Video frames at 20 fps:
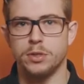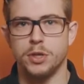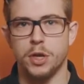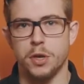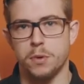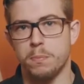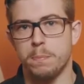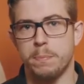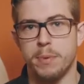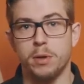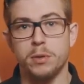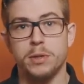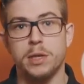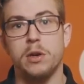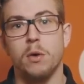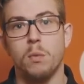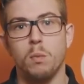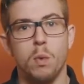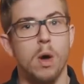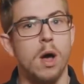So
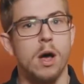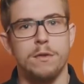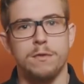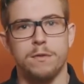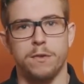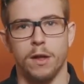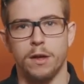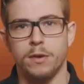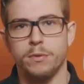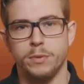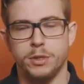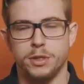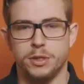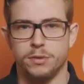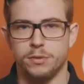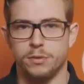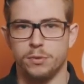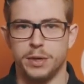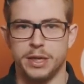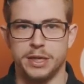building on WordFlow, which
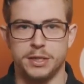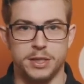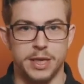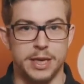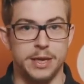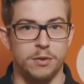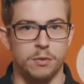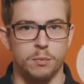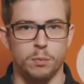you've already seen